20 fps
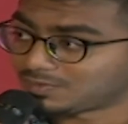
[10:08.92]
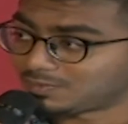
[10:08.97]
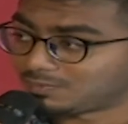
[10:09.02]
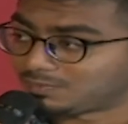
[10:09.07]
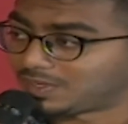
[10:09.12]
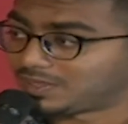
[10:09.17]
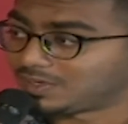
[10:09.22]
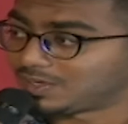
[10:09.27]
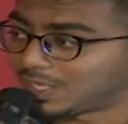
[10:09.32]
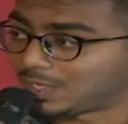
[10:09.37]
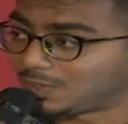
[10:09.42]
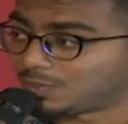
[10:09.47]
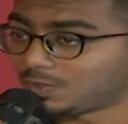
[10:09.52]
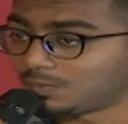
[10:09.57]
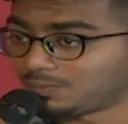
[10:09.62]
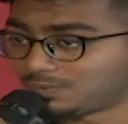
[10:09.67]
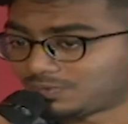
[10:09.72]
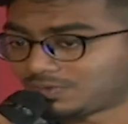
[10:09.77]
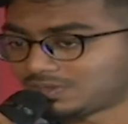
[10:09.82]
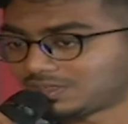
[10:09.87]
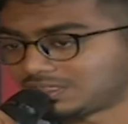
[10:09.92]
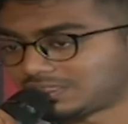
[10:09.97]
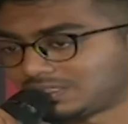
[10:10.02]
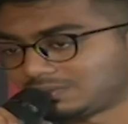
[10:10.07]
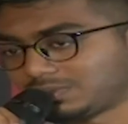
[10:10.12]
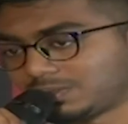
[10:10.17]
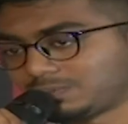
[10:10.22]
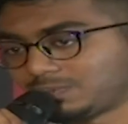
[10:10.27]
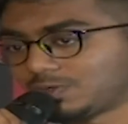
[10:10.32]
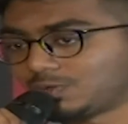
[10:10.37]
But I hope so lah. The
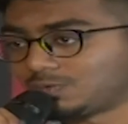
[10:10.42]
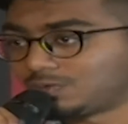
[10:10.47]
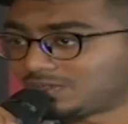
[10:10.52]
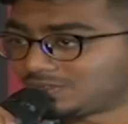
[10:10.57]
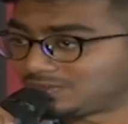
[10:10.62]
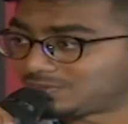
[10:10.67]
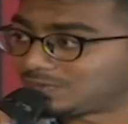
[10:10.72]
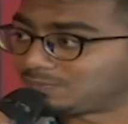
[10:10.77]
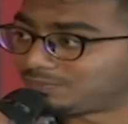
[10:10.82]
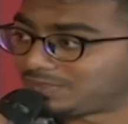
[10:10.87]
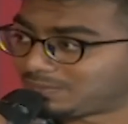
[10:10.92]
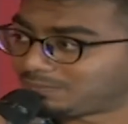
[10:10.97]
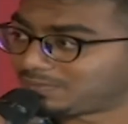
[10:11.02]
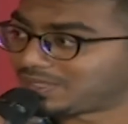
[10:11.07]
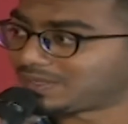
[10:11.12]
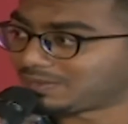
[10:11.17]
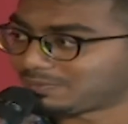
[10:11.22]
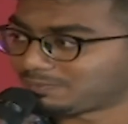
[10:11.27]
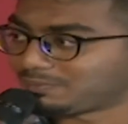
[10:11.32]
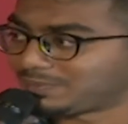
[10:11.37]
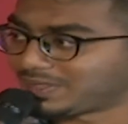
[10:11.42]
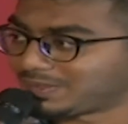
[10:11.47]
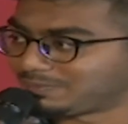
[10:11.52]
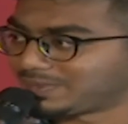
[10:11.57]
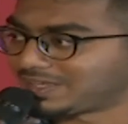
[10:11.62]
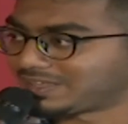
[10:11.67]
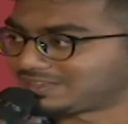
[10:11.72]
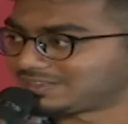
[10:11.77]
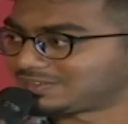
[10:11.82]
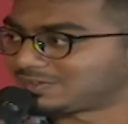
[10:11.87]
people who want to pay back
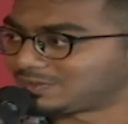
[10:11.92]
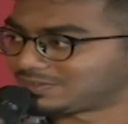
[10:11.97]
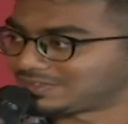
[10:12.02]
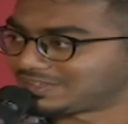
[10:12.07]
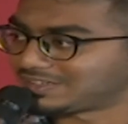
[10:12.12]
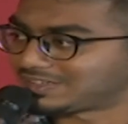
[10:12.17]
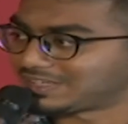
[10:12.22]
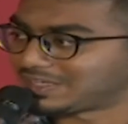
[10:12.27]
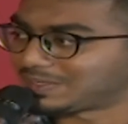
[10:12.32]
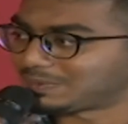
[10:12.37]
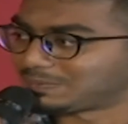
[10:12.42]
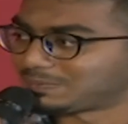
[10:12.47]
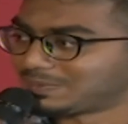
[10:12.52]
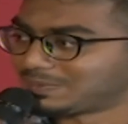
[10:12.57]
on their time,